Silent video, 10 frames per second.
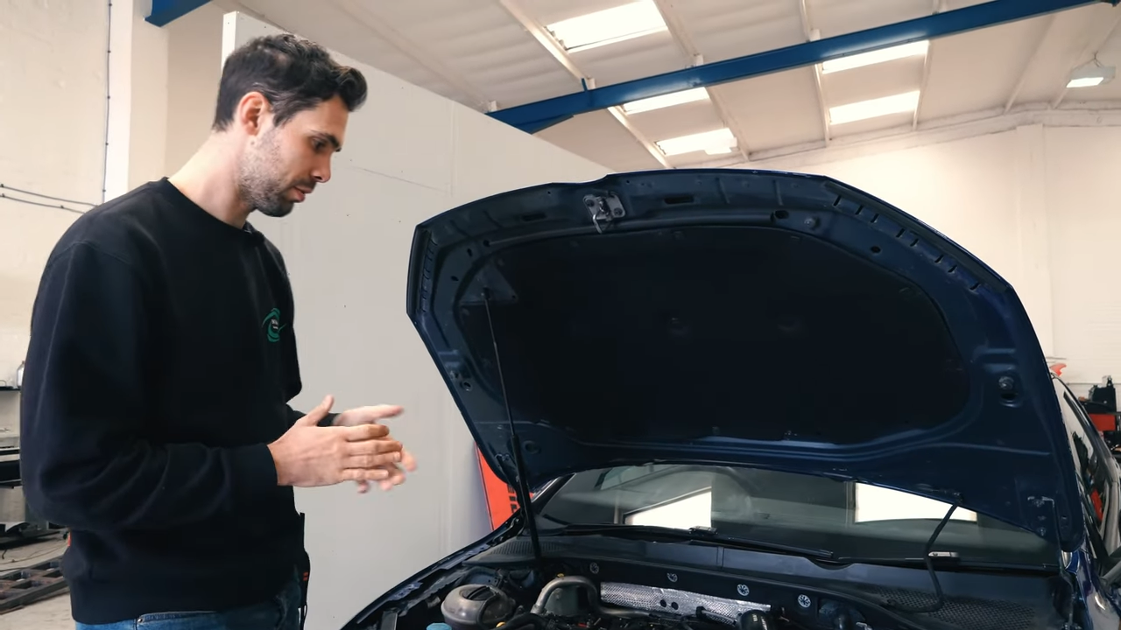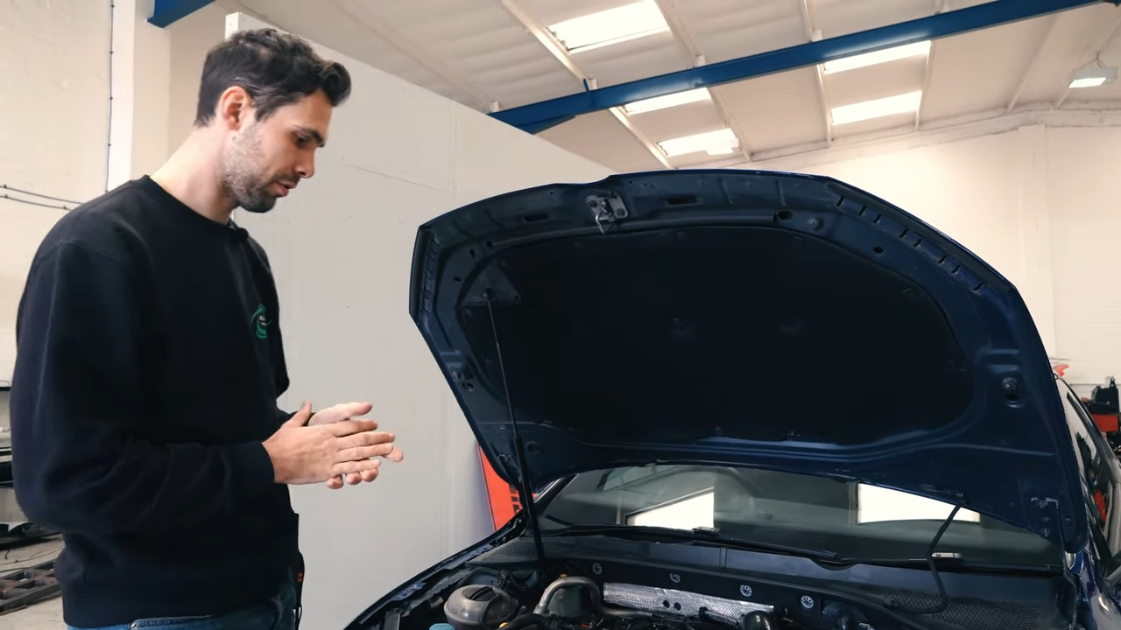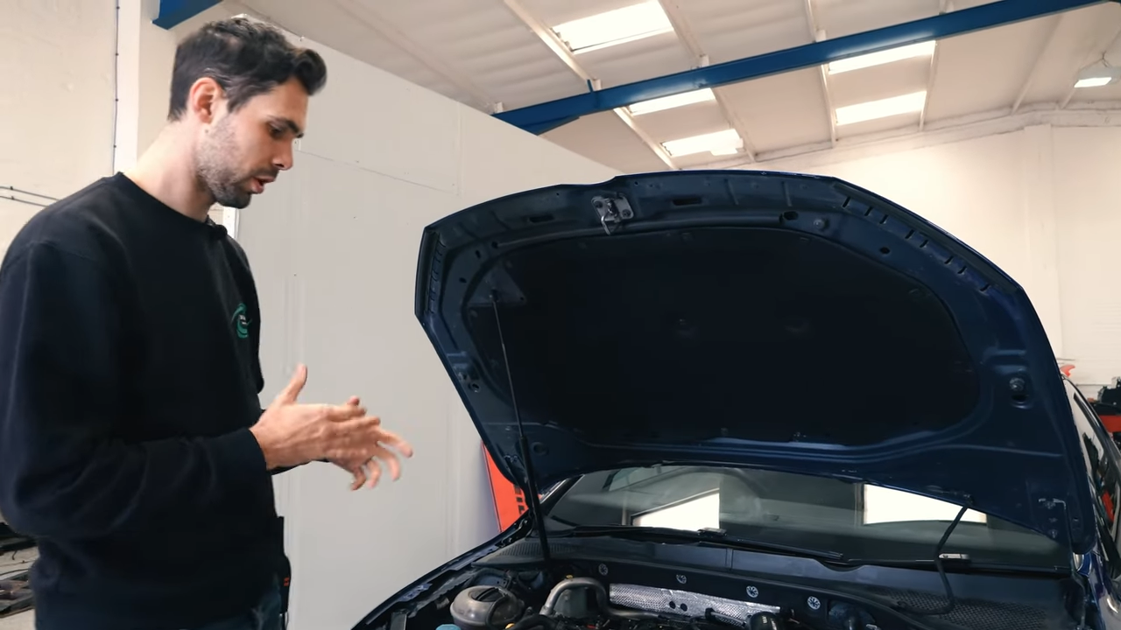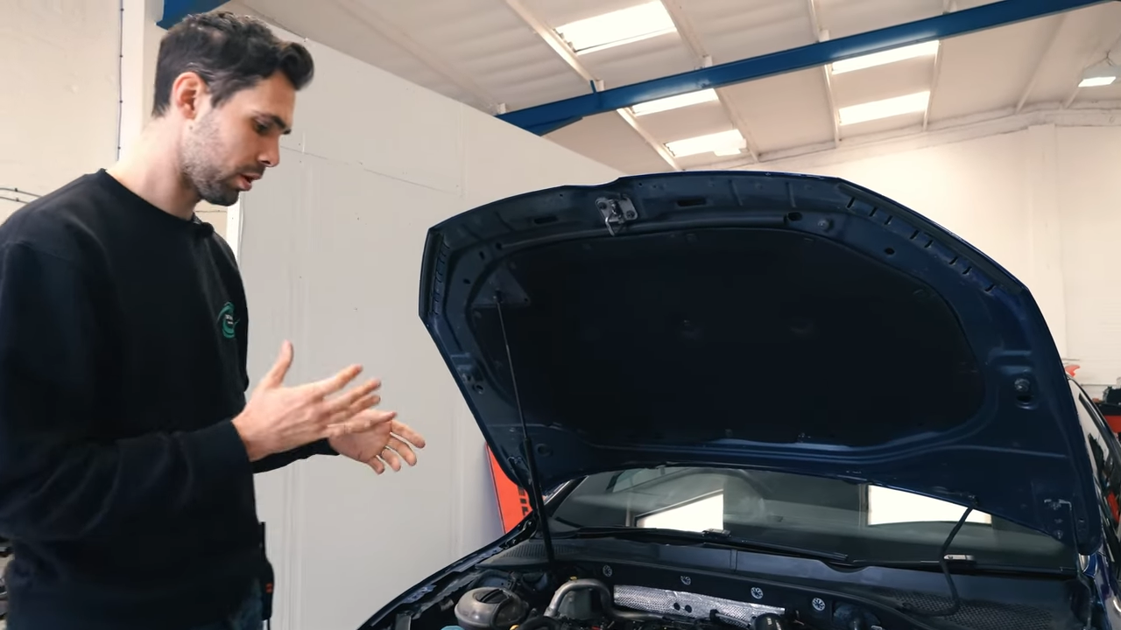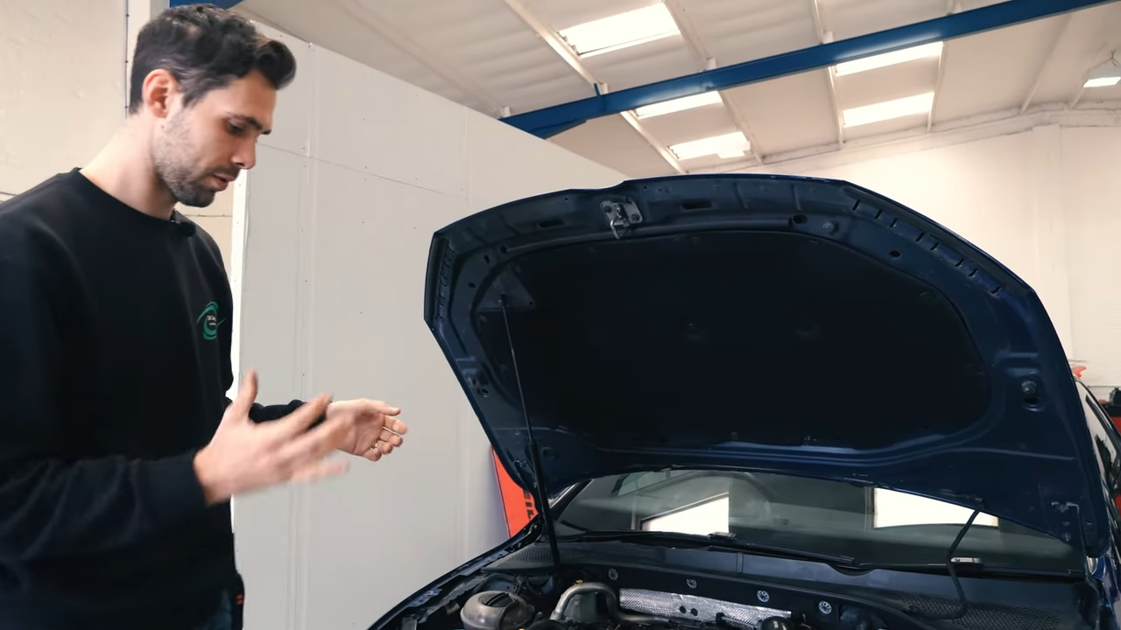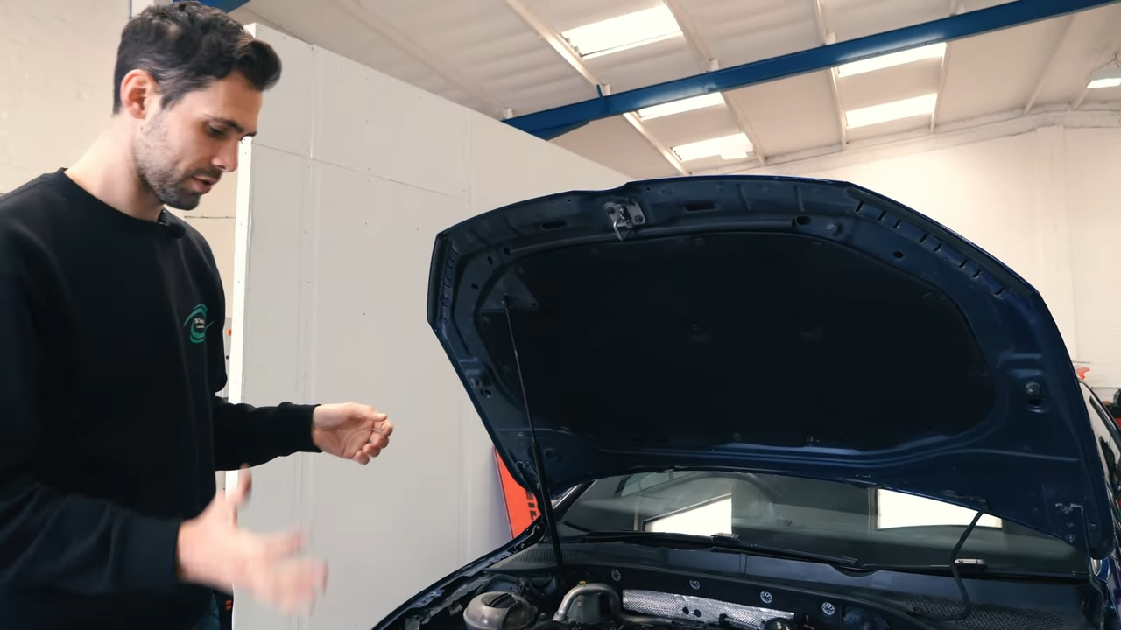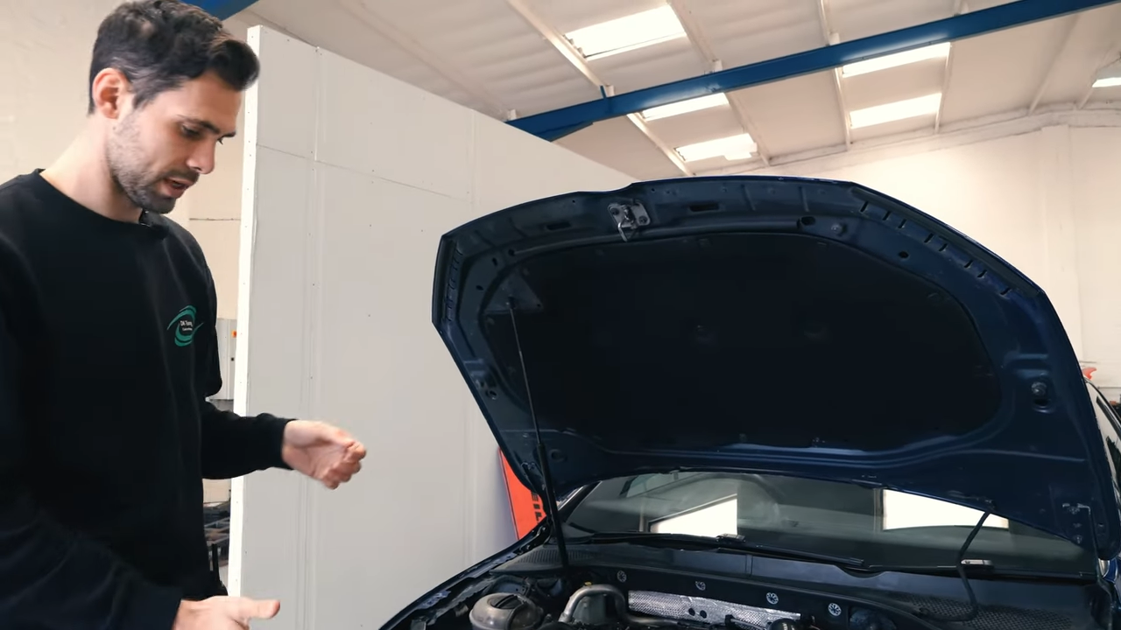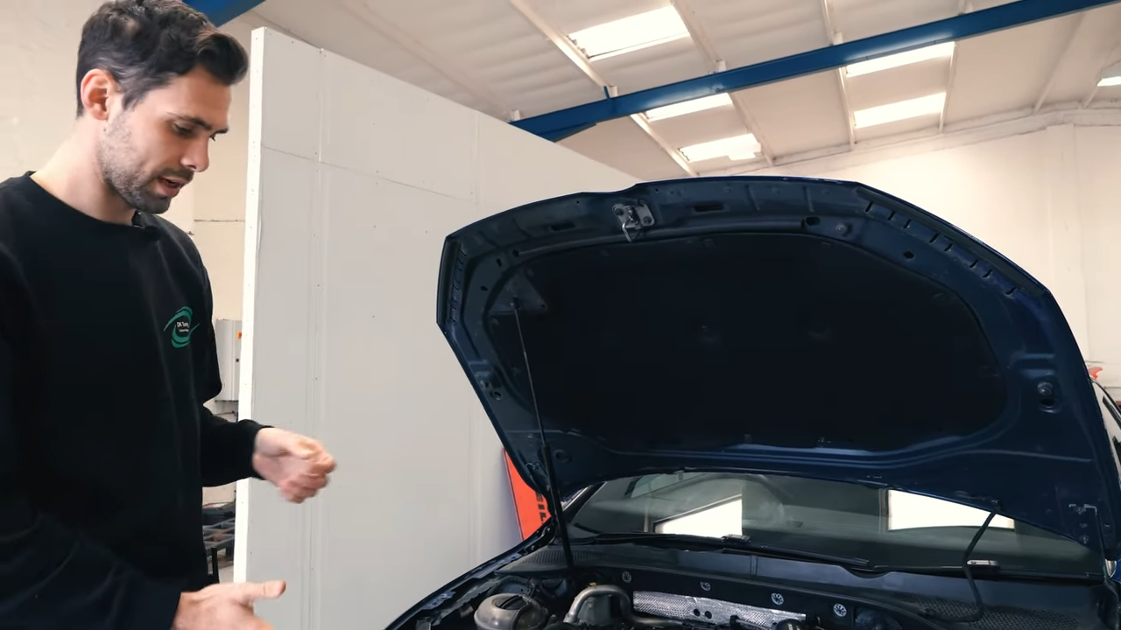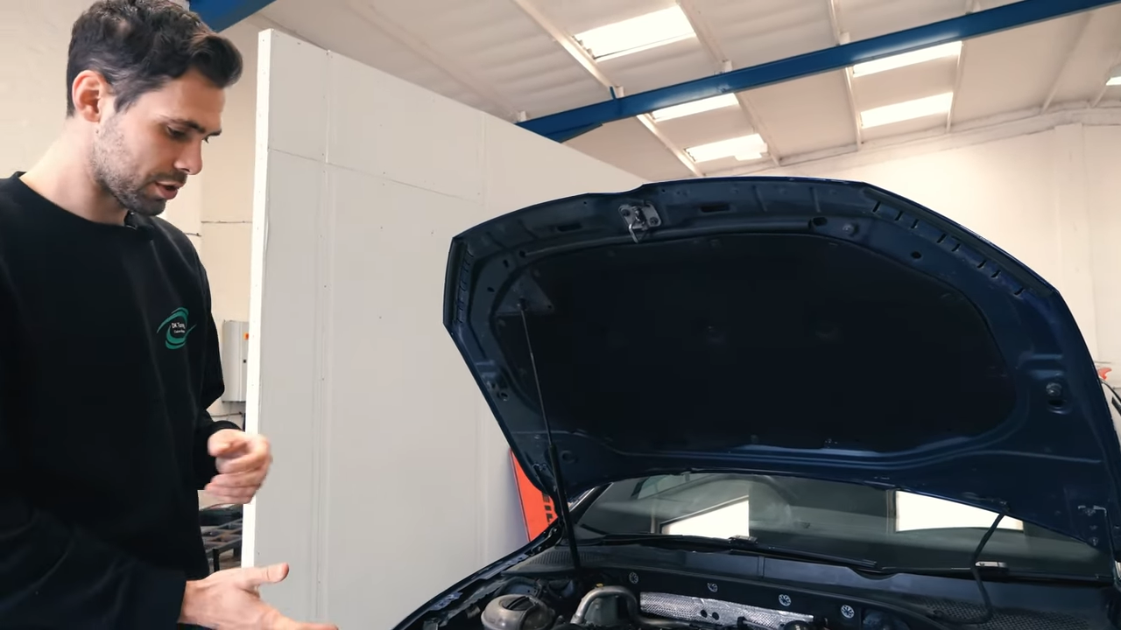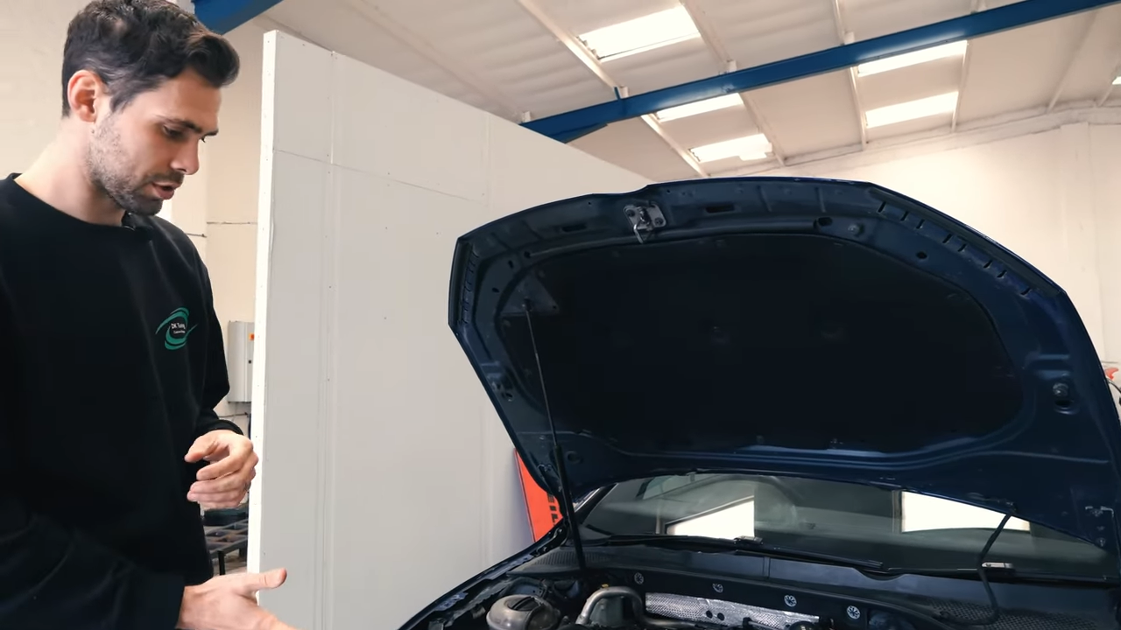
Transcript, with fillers: We've got obviously an